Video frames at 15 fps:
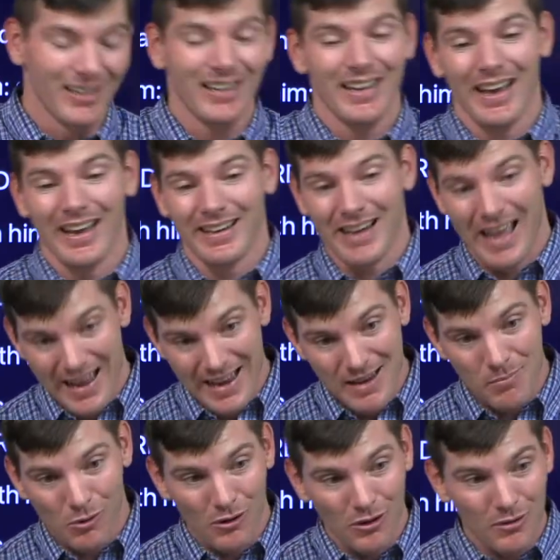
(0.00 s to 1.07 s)
and
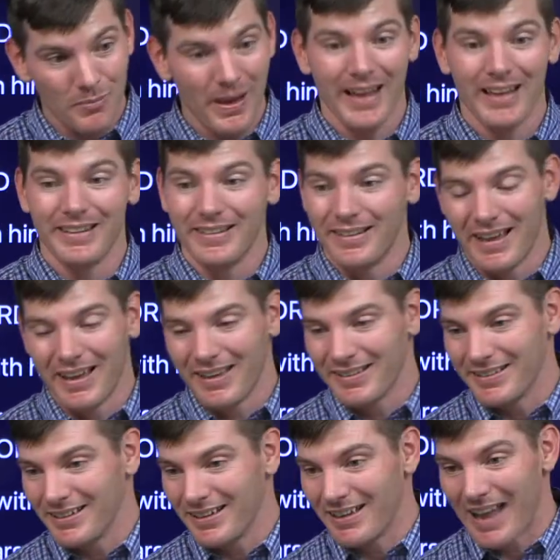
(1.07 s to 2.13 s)
Abram and
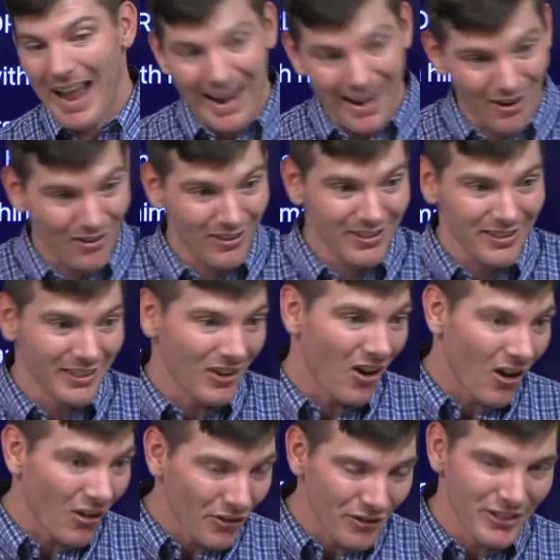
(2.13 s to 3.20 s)
Haran and
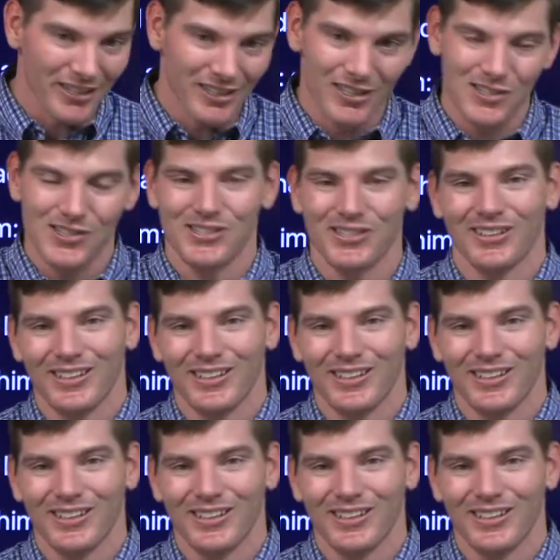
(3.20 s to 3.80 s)
all this,